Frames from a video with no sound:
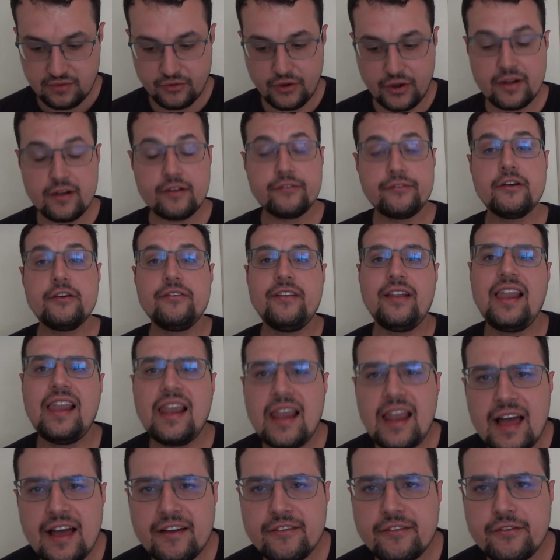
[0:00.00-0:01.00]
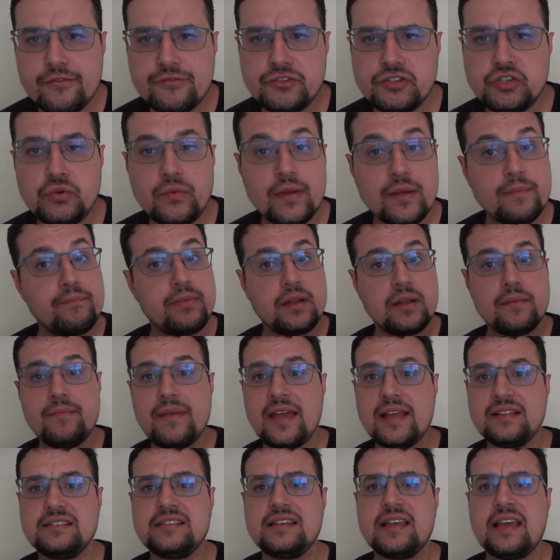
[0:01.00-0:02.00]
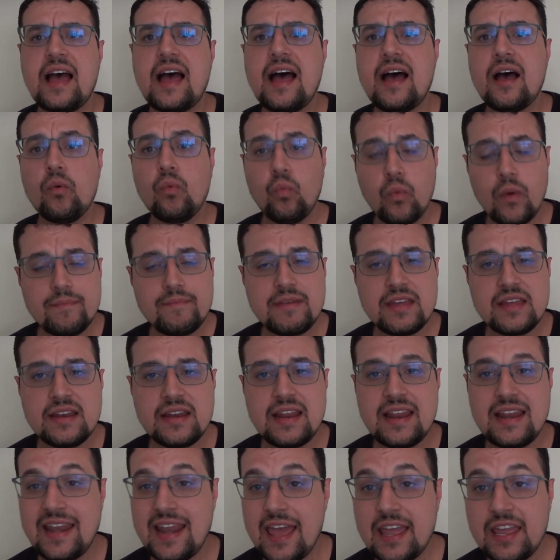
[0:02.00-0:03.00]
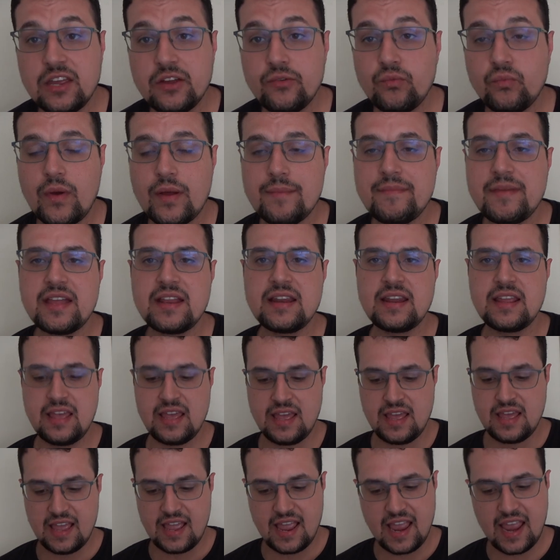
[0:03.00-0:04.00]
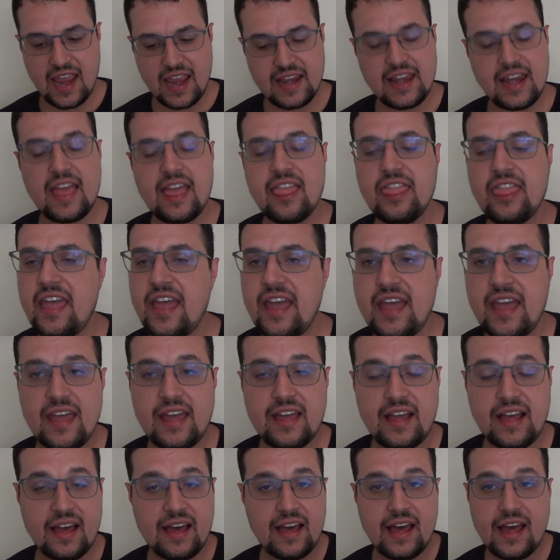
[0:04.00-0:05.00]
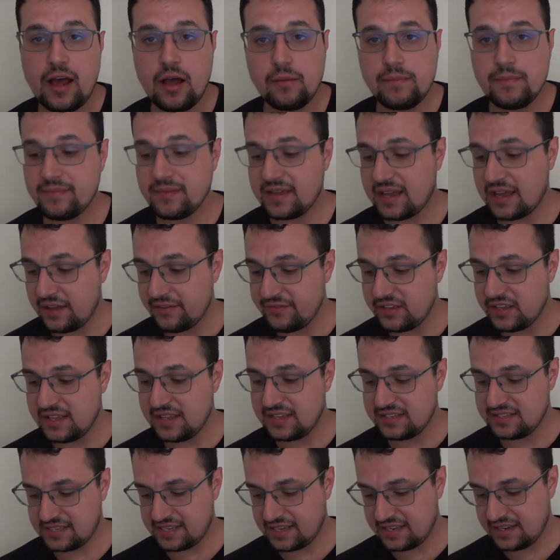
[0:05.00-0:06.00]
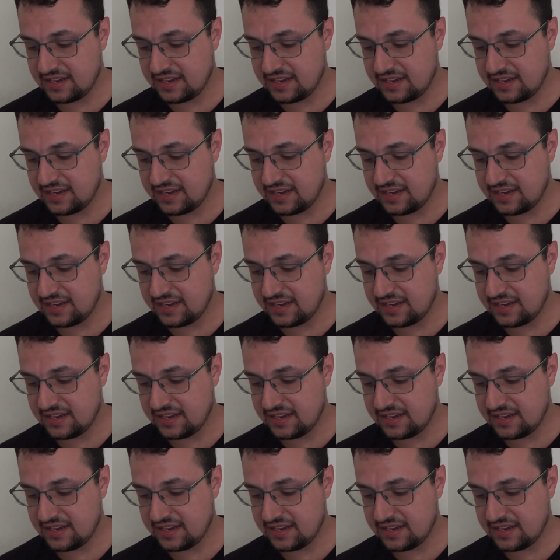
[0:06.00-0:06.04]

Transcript: Cradle of Filth love to implement women, naked women, in their album covers.